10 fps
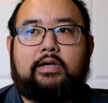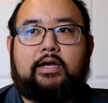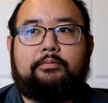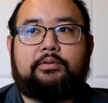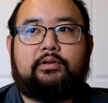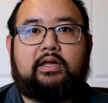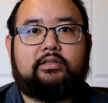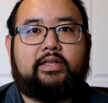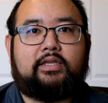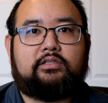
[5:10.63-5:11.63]
but they're
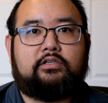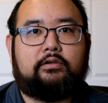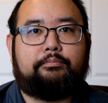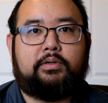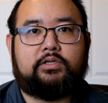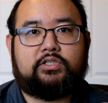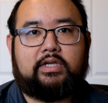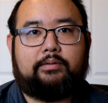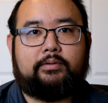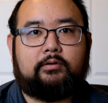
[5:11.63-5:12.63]
not like too pushed
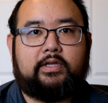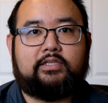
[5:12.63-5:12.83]
up or